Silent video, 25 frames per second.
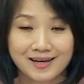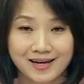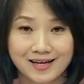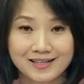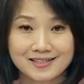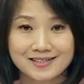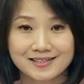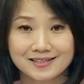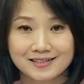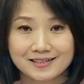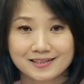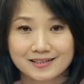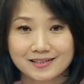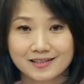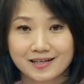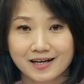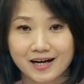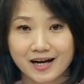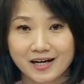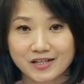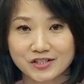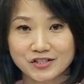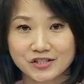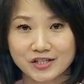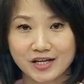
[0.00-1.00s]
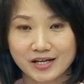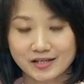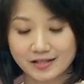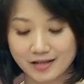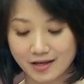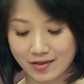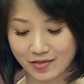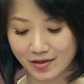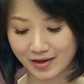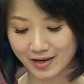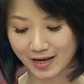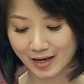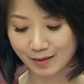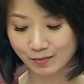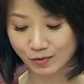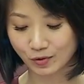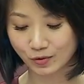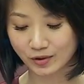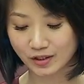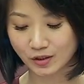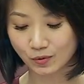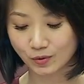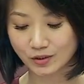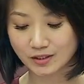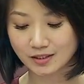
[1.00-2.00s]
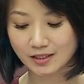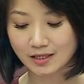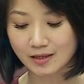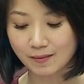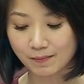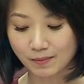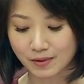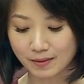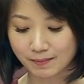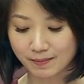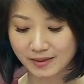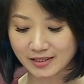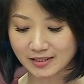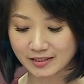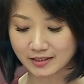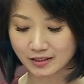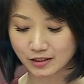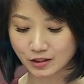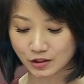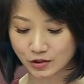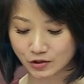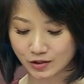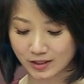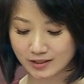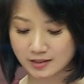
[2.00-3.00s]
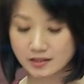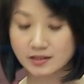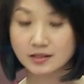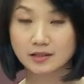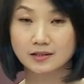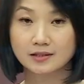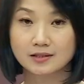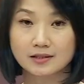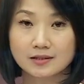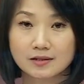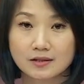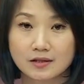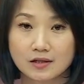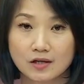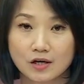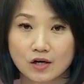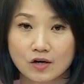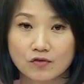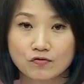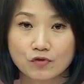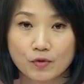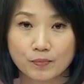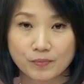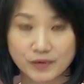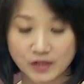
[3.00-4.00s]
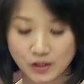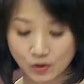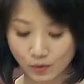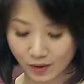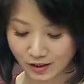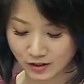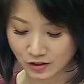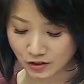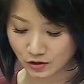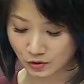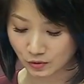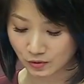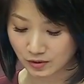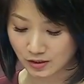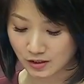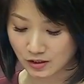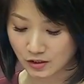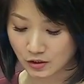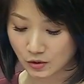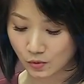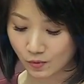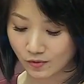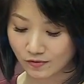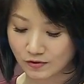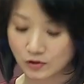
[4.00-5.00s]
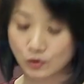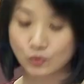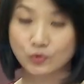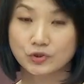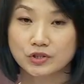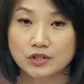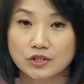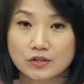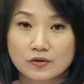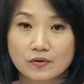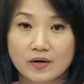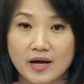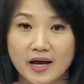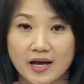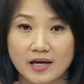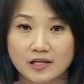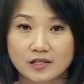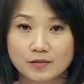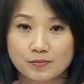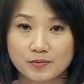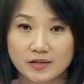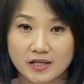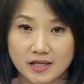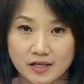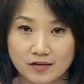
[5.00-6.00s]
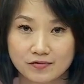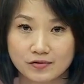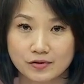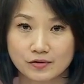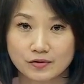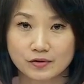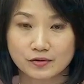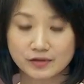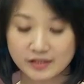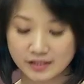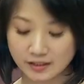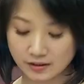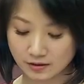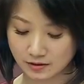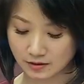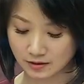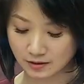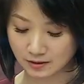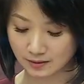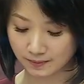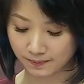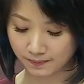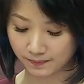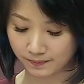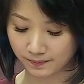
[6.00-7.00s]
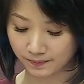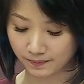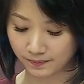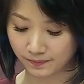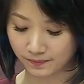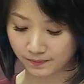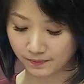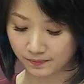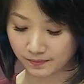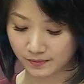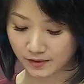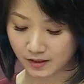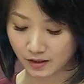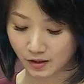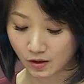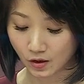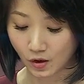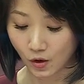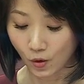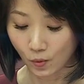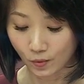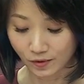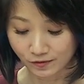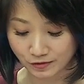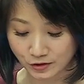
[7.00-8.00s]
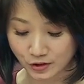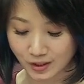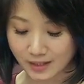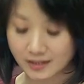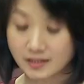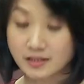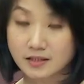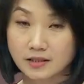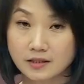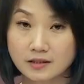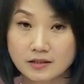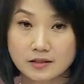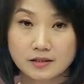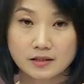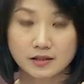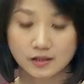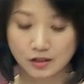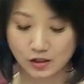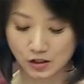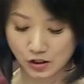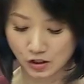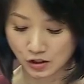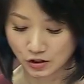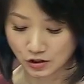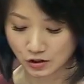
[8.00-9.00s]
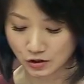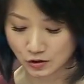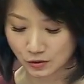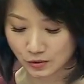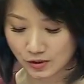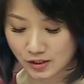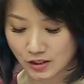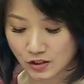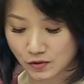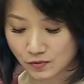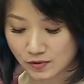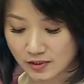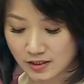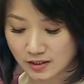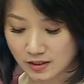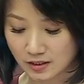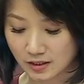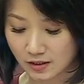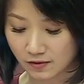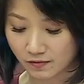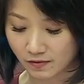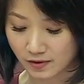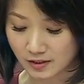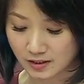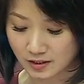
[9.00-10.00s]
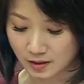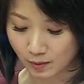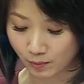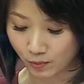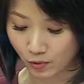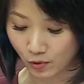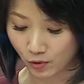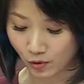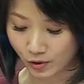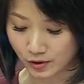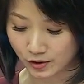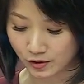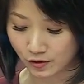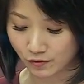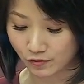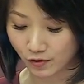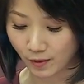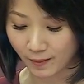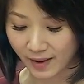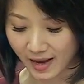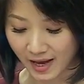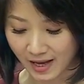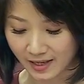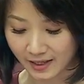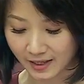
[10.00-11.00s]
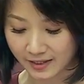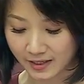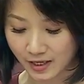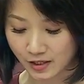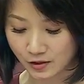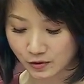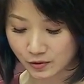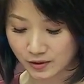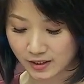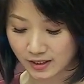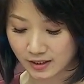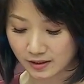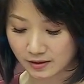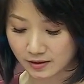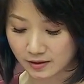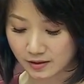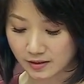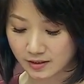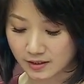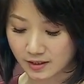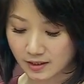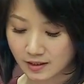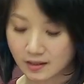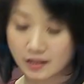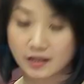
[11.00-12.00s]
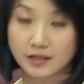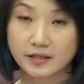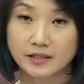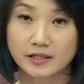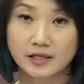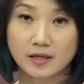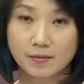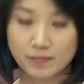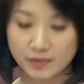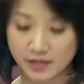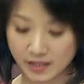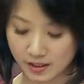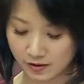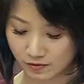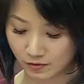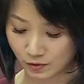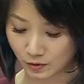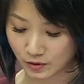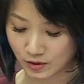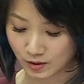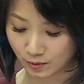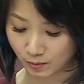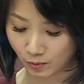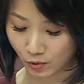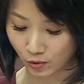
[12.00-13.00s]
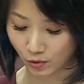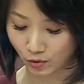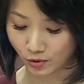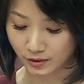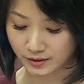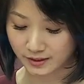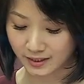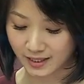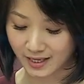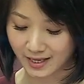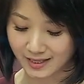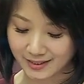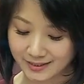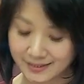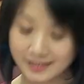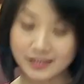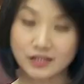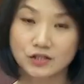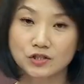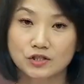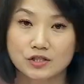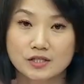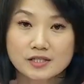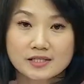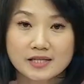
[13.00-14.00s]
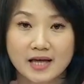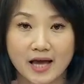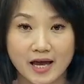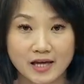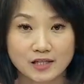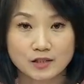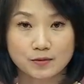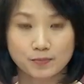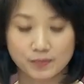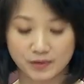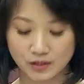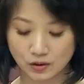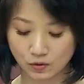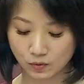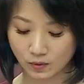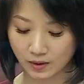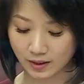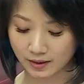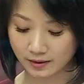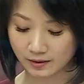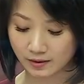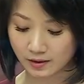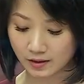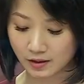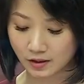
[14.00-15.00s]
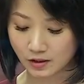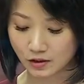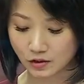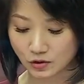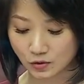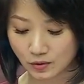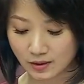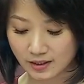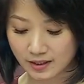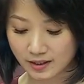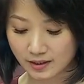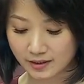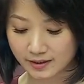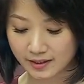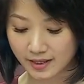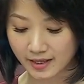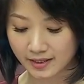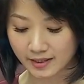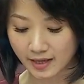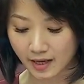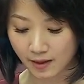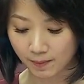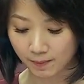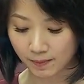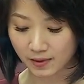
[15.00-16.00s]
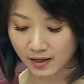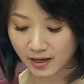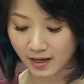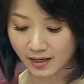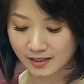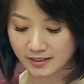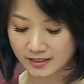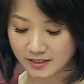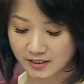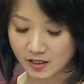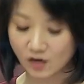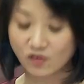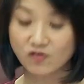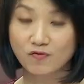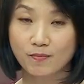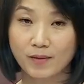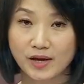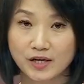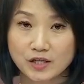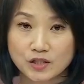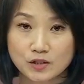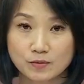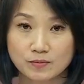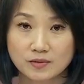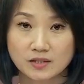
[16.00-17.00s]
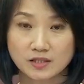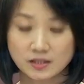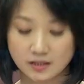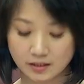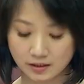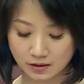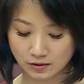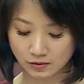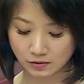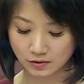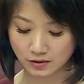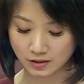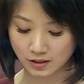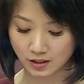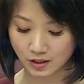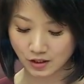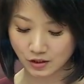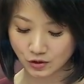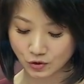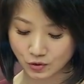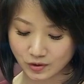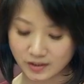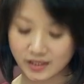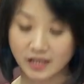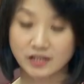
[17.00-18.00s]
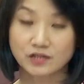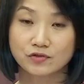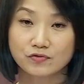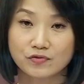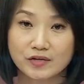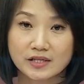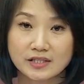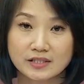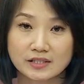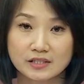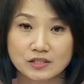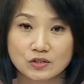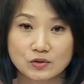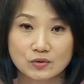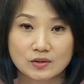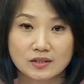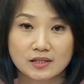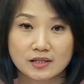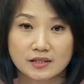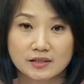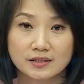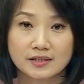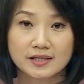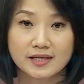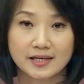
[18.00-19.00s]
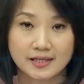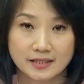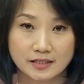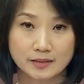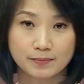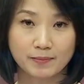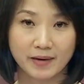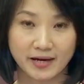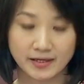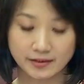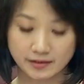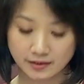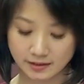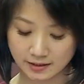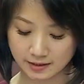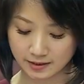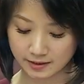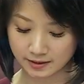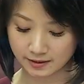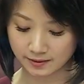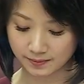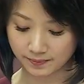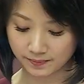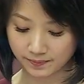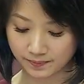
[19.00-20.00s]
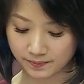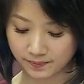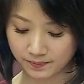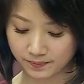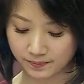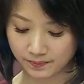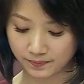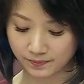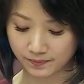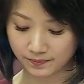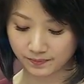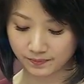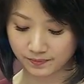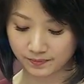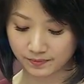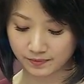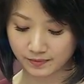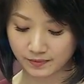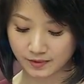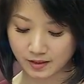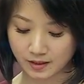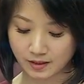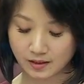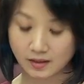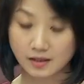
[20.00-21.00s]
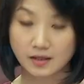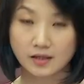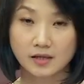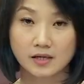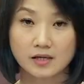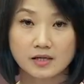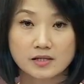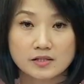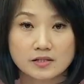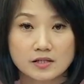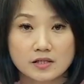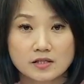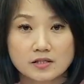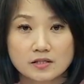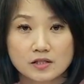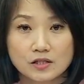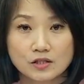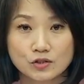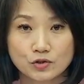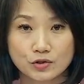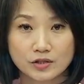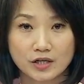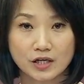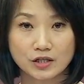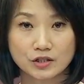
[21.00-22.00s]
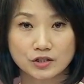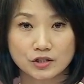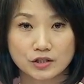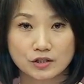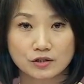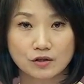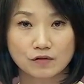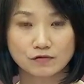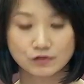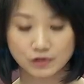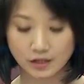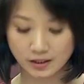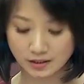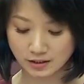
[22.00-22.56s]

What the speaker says: Last year, I shared that MOE was implementing transit for P1 students with social and behavioral needs. With transit, students receive support from allied educators in learning and behavioral support and teachers at P1 to learn and apply self-management skills to get ready to learn independently. Since the introduction of